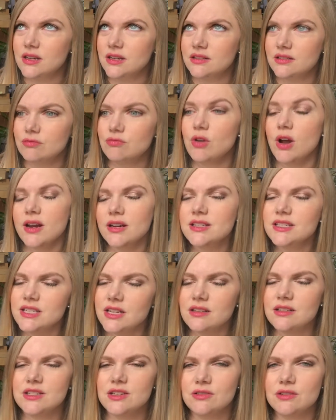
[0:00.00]
the writing
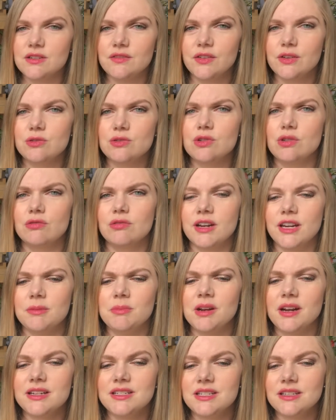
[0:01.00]
style is not difficult to read,
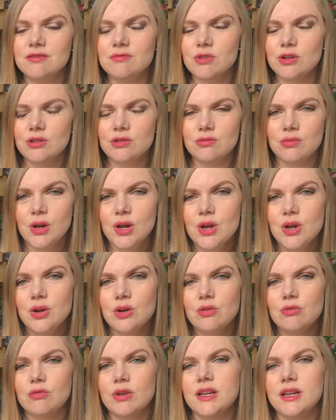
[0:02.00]
but I didn't want to
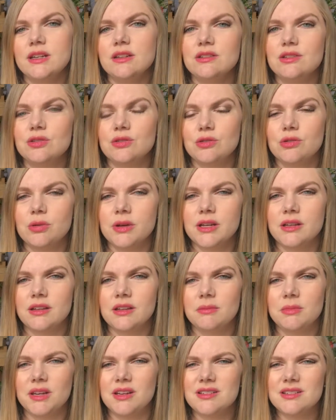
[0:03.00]
read it too quickly
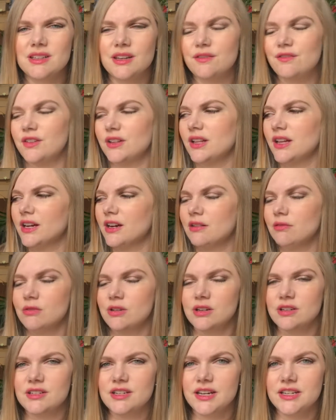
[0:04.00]
because I feel like I
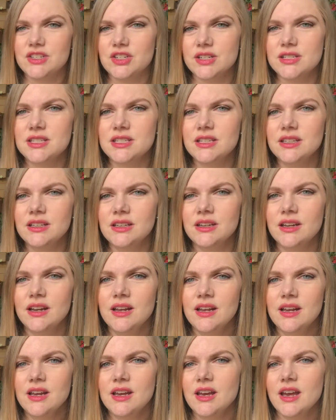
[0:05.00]
want to digest it.
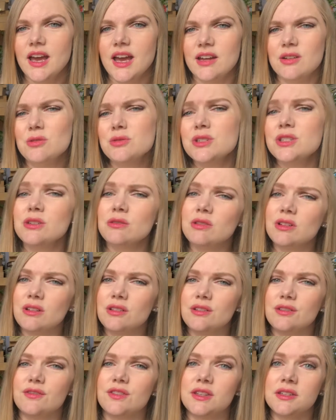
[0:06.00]
And also a
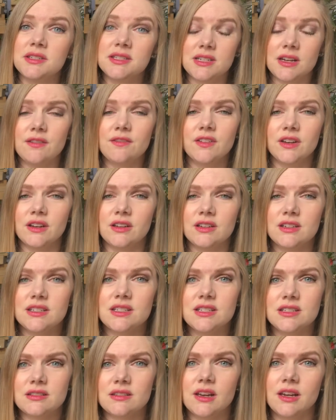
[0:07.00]
lot of the stuff in it
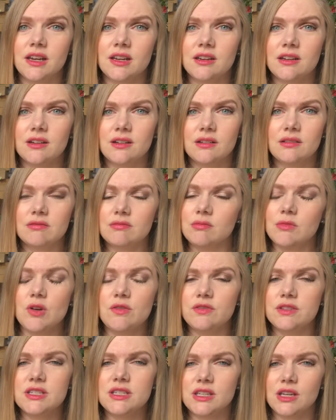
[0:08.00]
is like
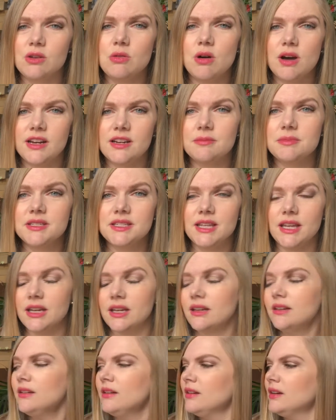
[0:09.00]
obviously quite
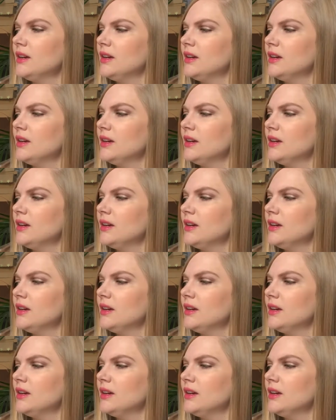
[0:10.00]
upsetting.